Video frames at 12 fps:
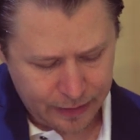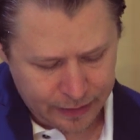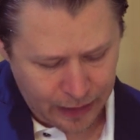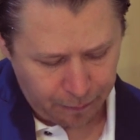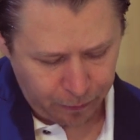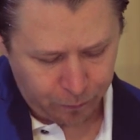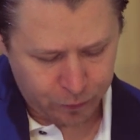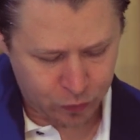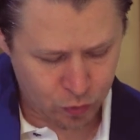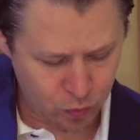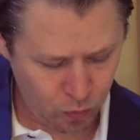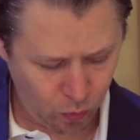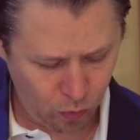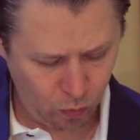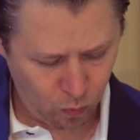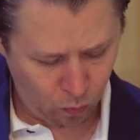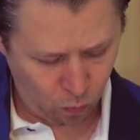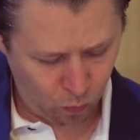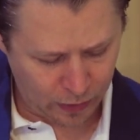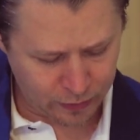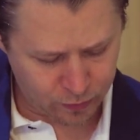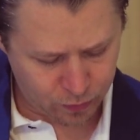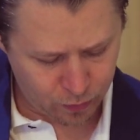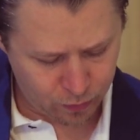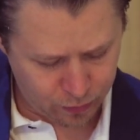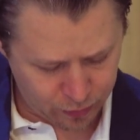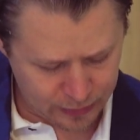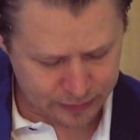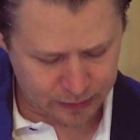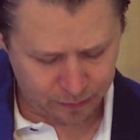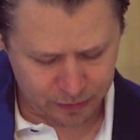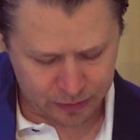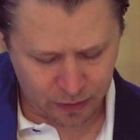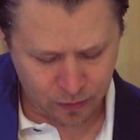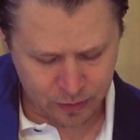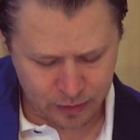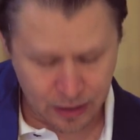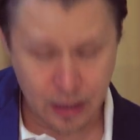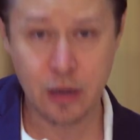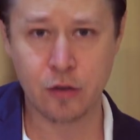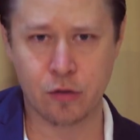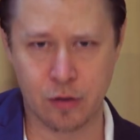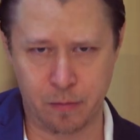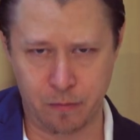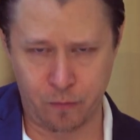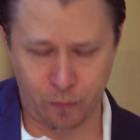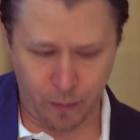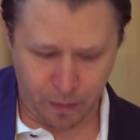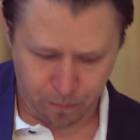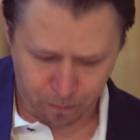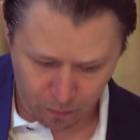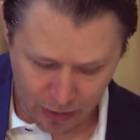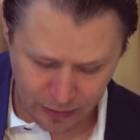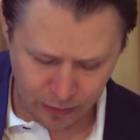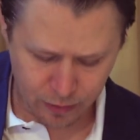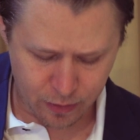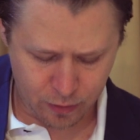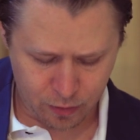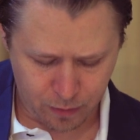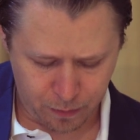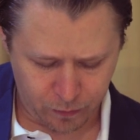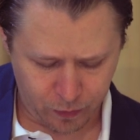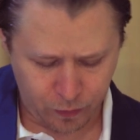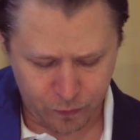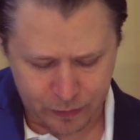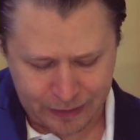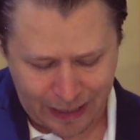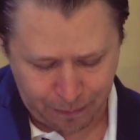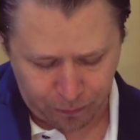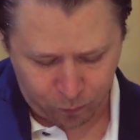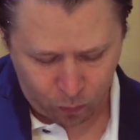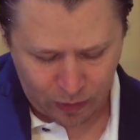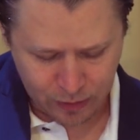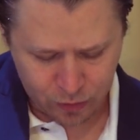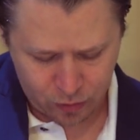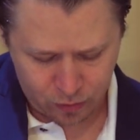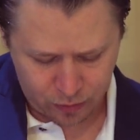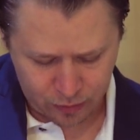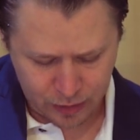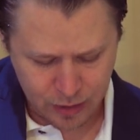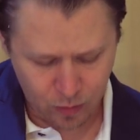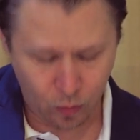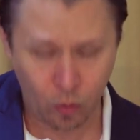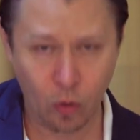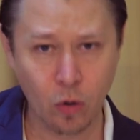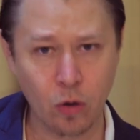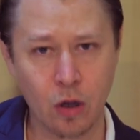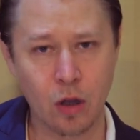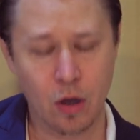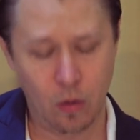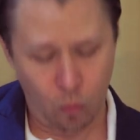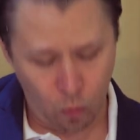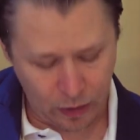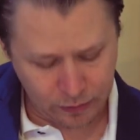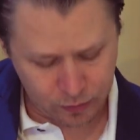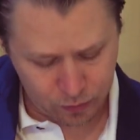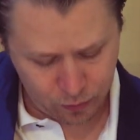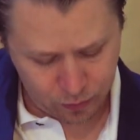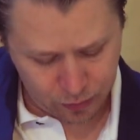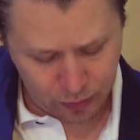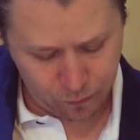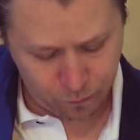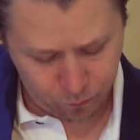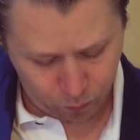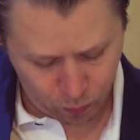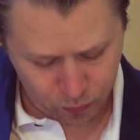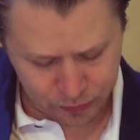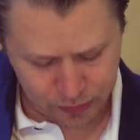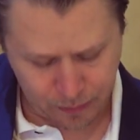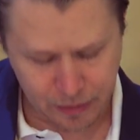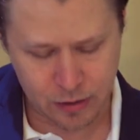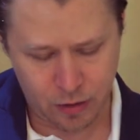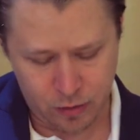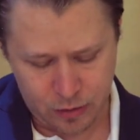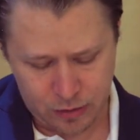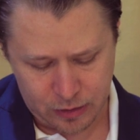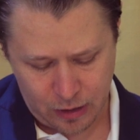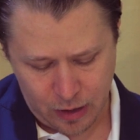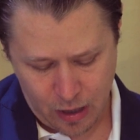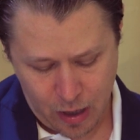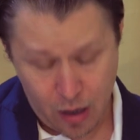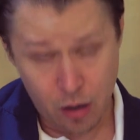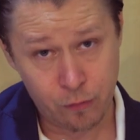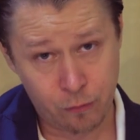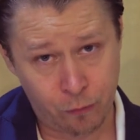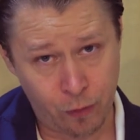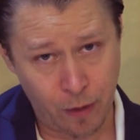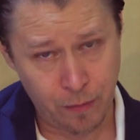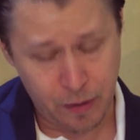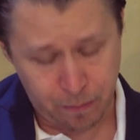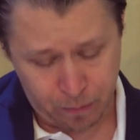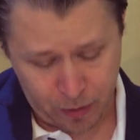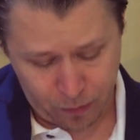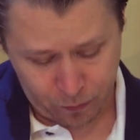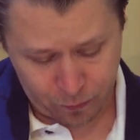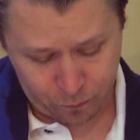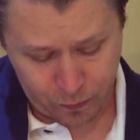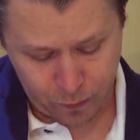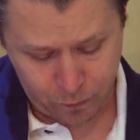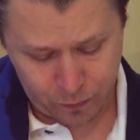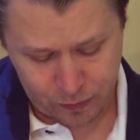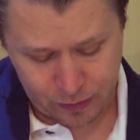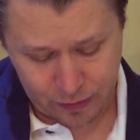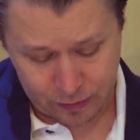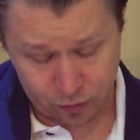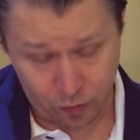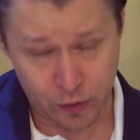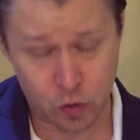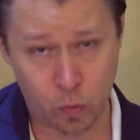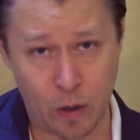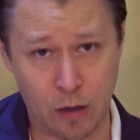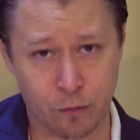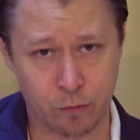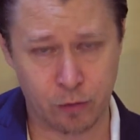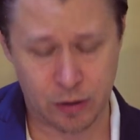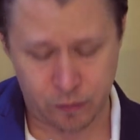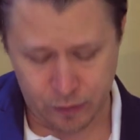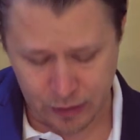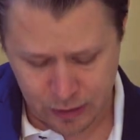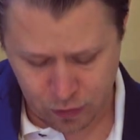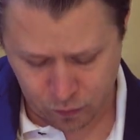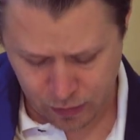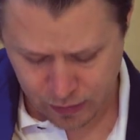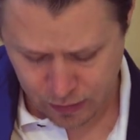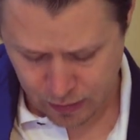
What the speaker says: gap of 2 or 1, 2, 3 semitones. From the minor third to the perfect fifth, gap of 1, 2, 3 or 1, 2, 3, 4 semitones. From the perfect fifth, this is on the 12th fret of the E string,